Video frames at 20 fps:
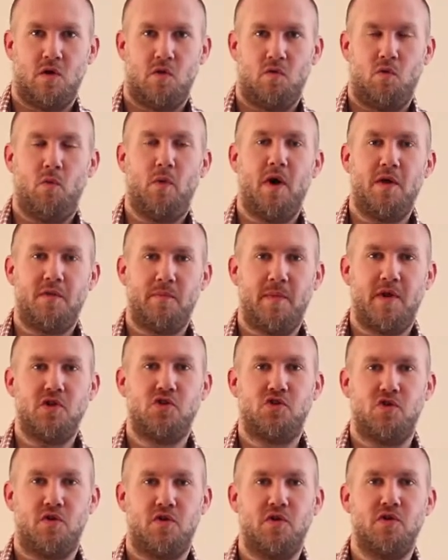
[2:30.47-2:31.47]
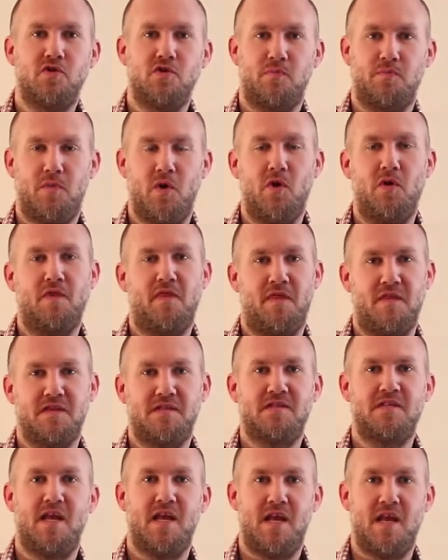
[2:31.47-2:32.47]
We want to make sure those are both the
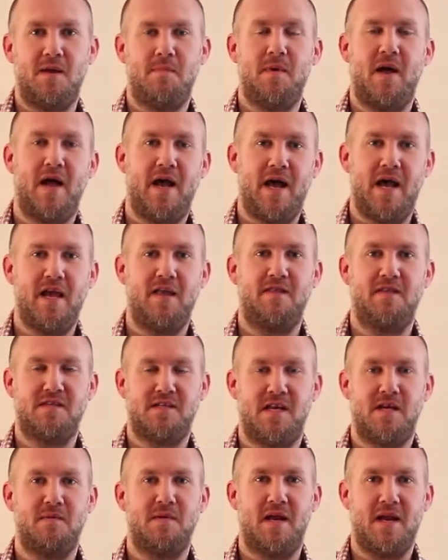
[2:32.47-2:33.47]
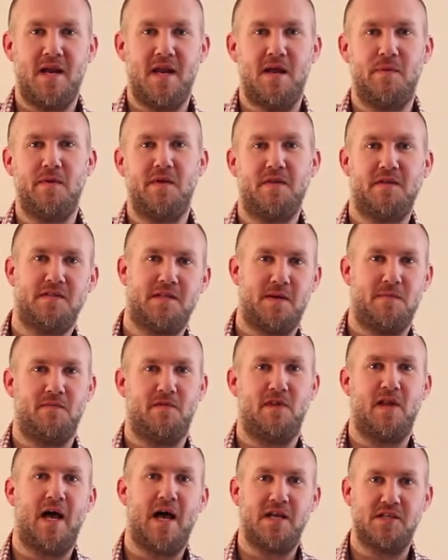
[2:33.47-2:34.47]
same height, the same dynamic, the same
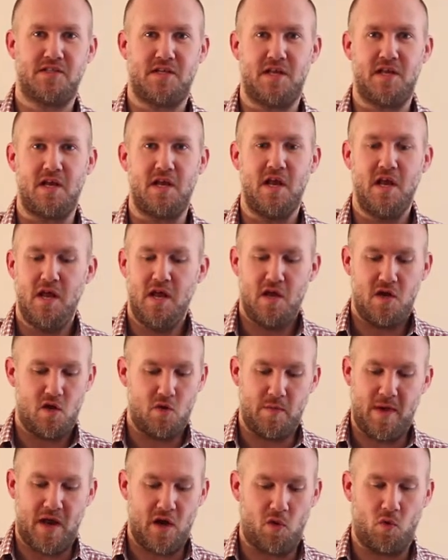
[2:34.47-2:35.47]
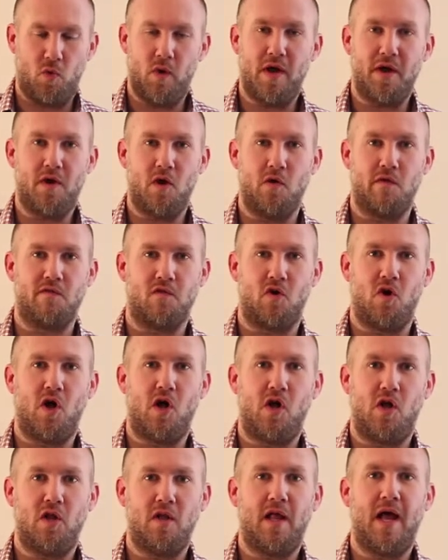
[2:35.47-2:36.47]
velocity, no matter what
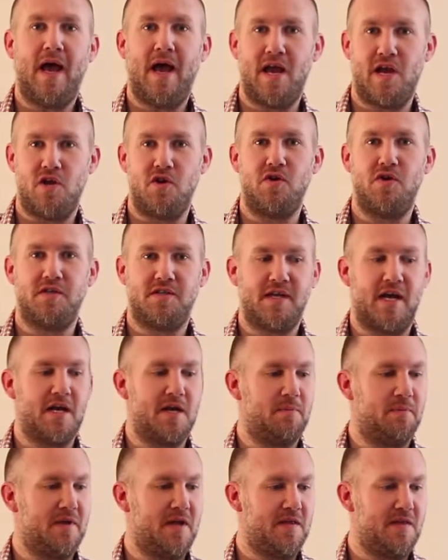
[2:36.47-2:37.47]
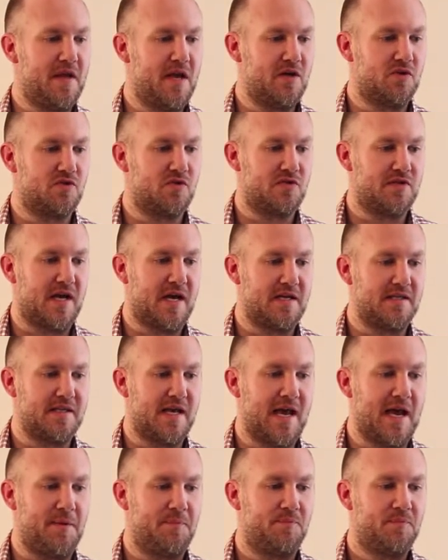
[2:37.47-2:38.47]
overall height you decide to play the exercise
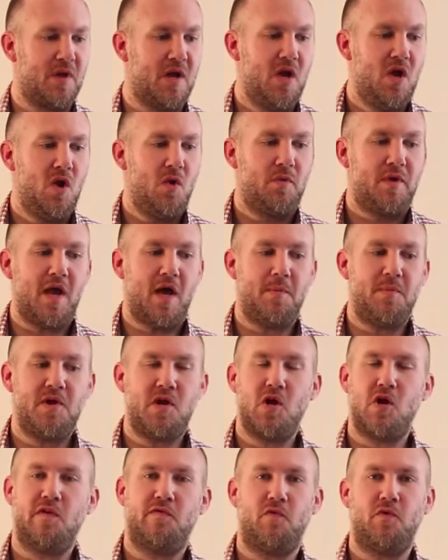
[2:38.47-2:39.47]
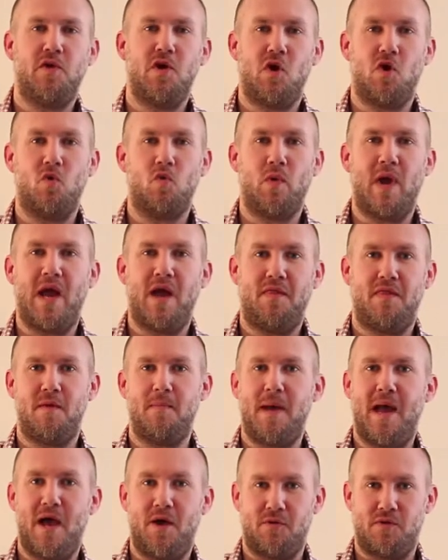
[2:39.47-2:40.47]
at. Got to be careful we don't round
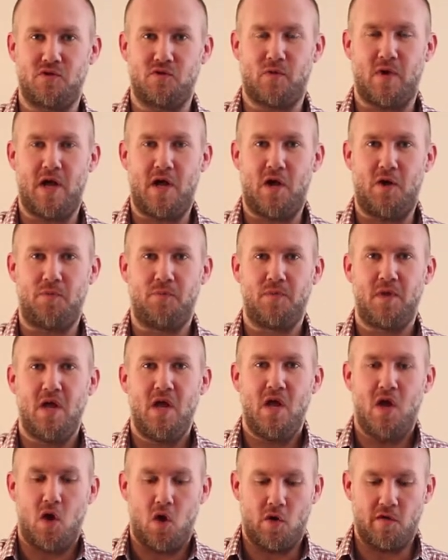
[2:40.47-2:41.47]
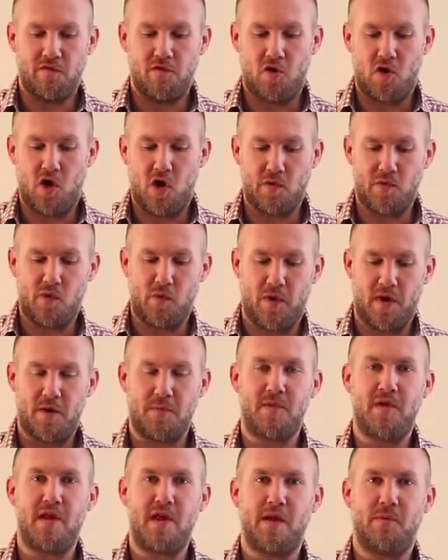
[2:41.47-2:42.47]
them out as well. Overall, we want to
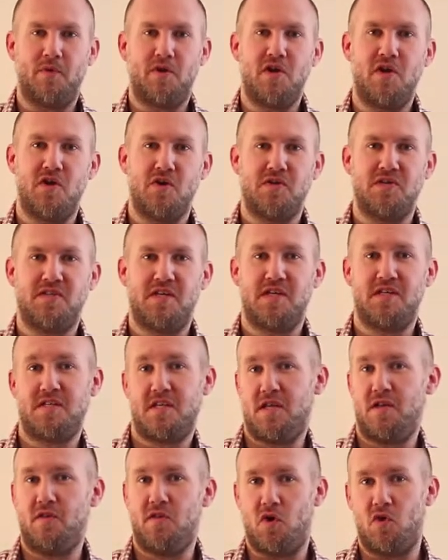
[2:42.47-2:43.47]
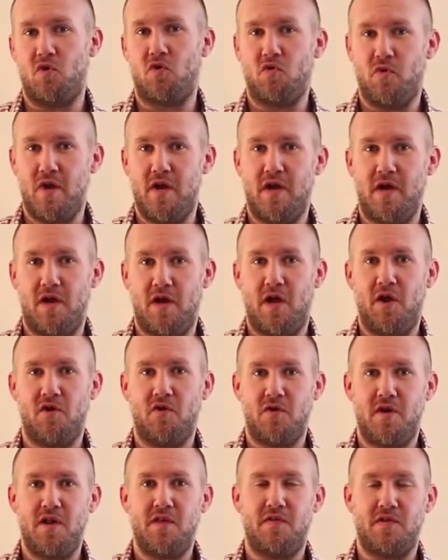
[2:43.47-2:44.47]
be able to hear 16th note grid
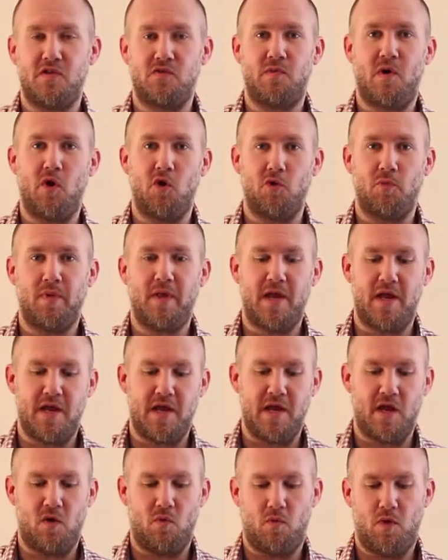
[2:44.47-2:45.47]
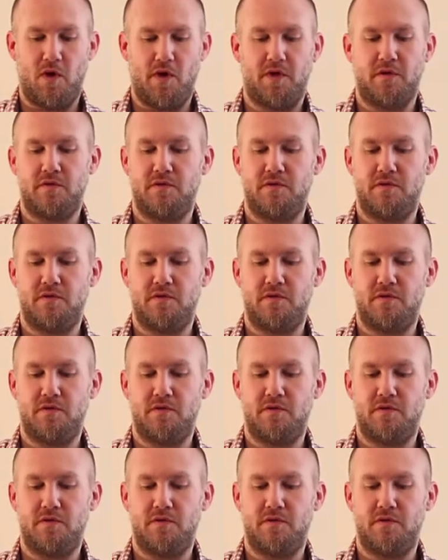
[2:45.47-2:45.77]
underneath us while we're playing it. 1,